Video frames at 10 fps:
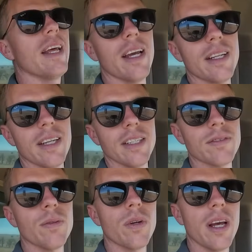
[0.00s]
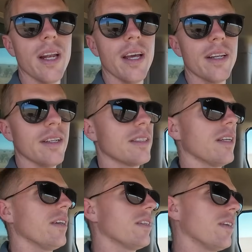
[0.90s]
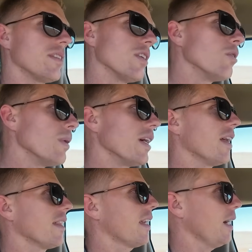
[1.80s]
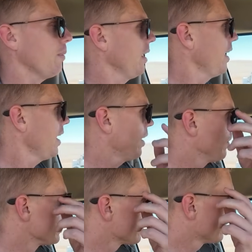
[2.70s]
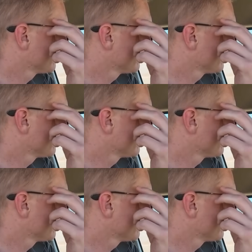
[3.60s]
hectares, 14 hectares to go, so still be another couple of hours,